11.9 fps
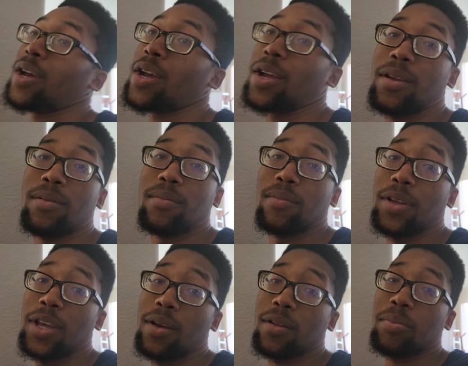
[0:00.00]
hey,
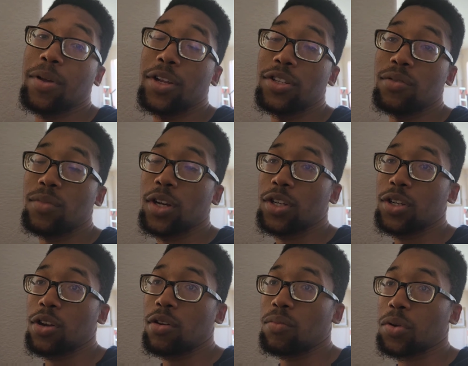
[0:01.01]
can't complain too much
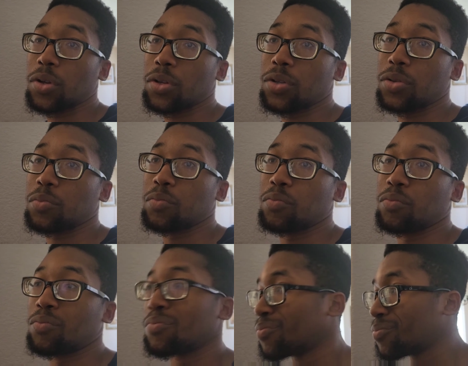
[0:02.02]
though, because
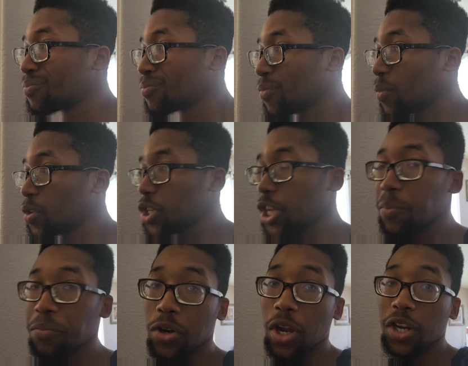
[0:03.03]

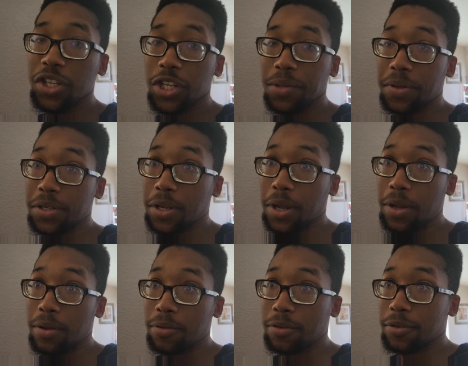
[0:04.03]
cheap or not cheap, it's a
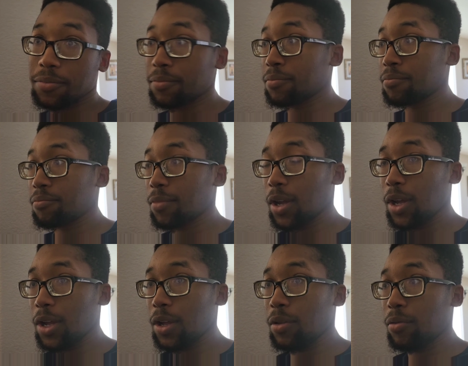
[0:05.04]
house.
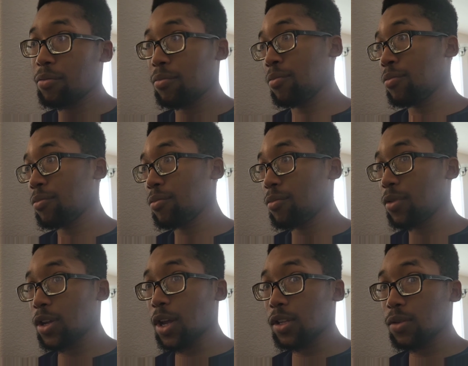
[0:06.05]
And
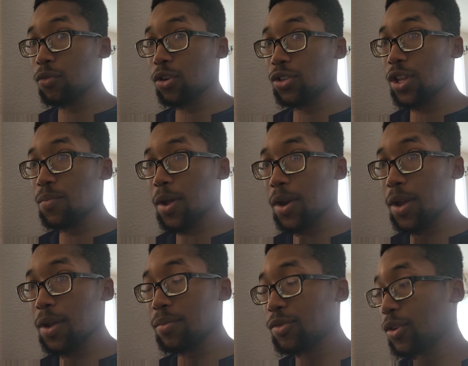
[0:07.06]
you got somewhere to sleep at
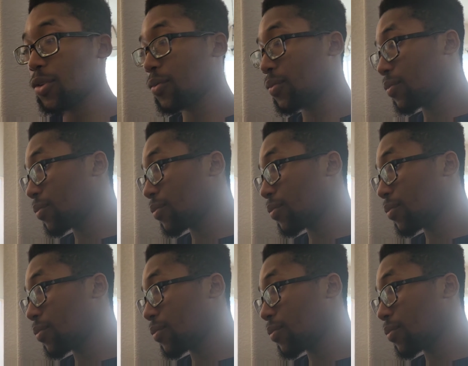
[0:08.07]
night, so